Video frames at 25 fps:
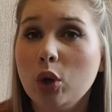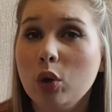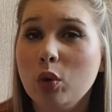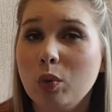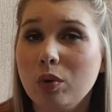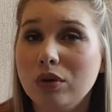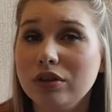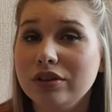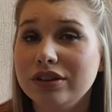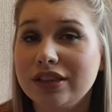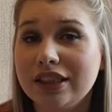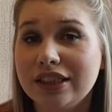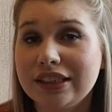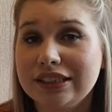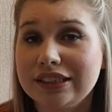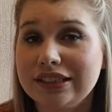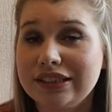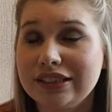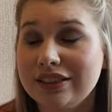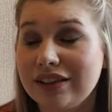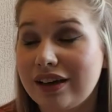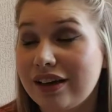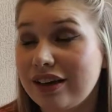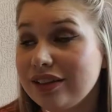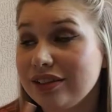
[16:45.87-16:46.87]

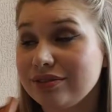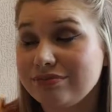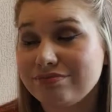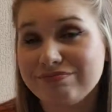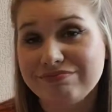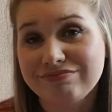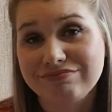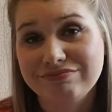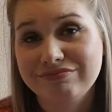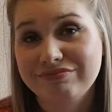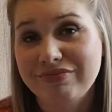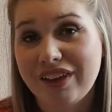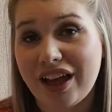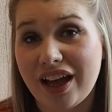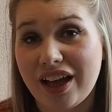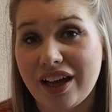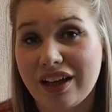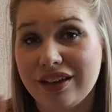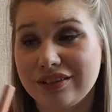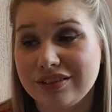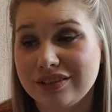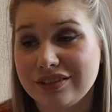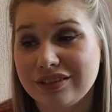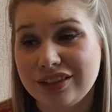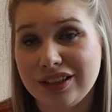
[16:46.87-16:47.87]
£1.99
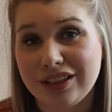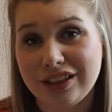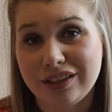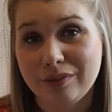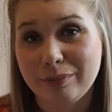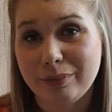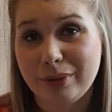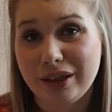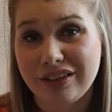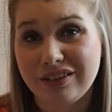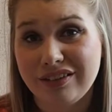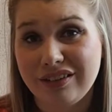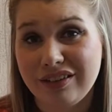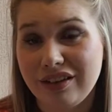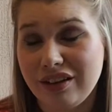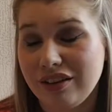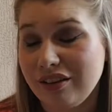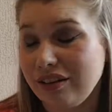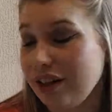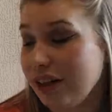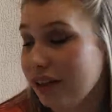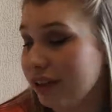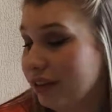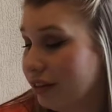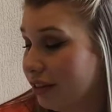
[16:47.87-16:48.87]
and it's better than
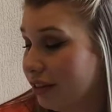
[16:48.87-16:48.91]
this.